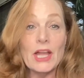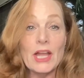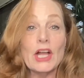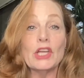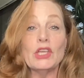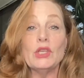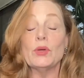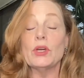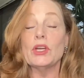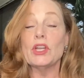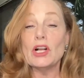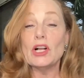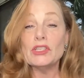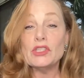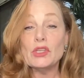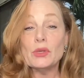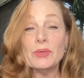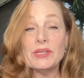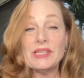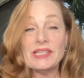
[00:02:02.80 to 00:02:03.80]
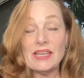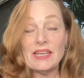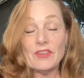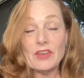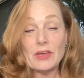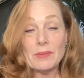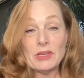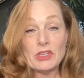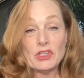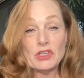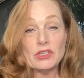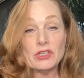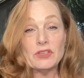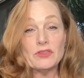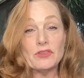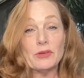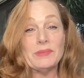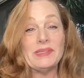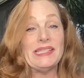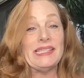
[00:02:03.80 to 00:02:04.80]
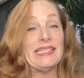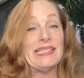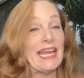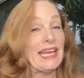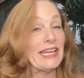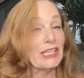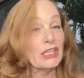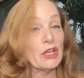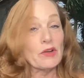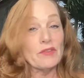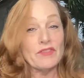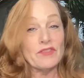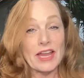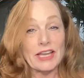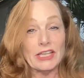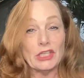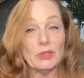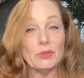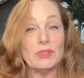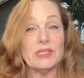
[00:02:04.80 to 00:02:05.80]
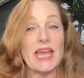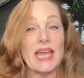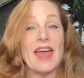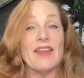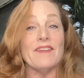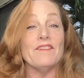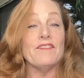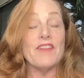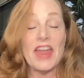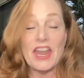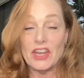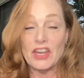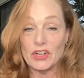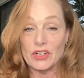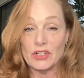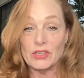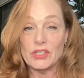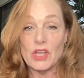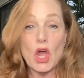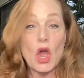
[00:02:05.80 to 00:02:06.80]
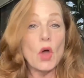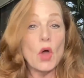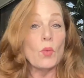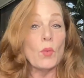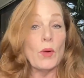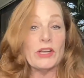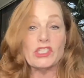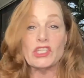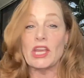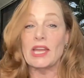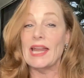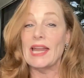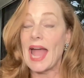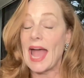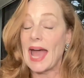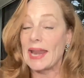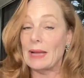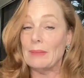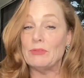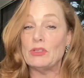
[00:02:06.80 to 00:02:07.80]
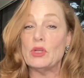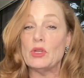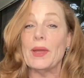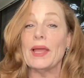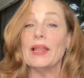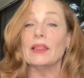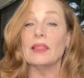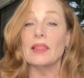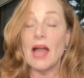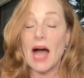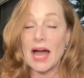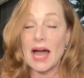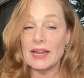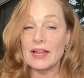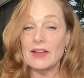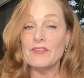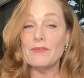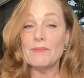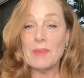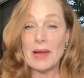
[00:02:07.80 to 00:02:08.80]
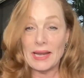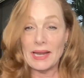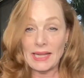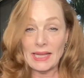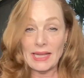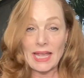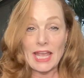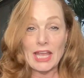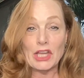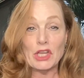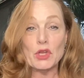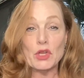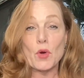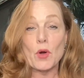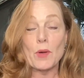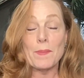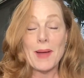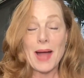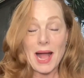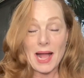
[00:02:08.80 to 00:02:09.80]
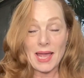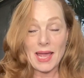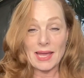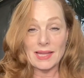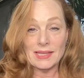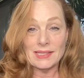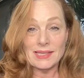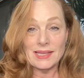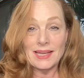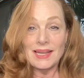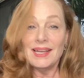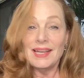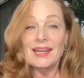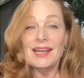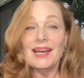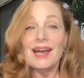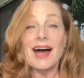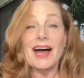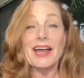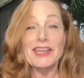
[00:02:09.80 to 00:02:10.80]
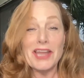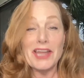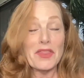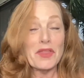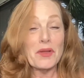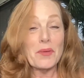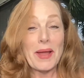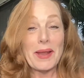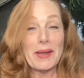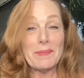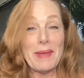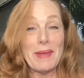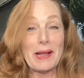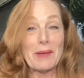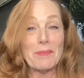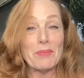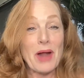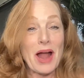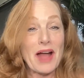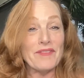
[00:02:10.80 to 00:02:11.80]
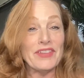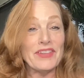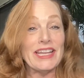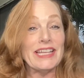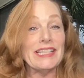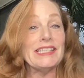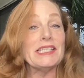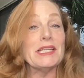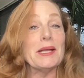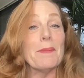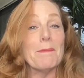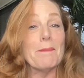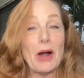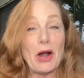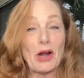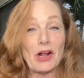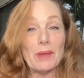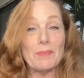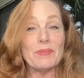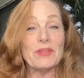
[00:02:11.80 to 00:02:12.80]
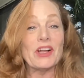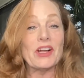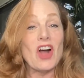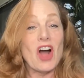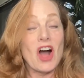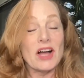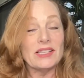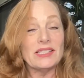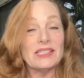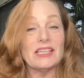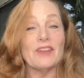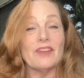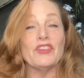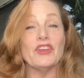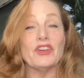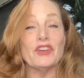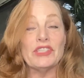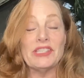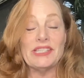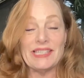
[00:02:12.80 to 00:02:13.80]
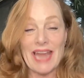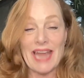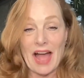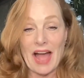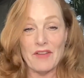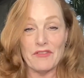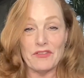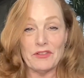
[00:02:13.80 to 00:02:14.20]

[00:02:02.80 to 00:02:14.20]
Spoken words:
You can also receive commissions from standalone venues and vendors, which can add up to a lot of money in your pocket. Another way to make a profit is to mark up the costs of your staff.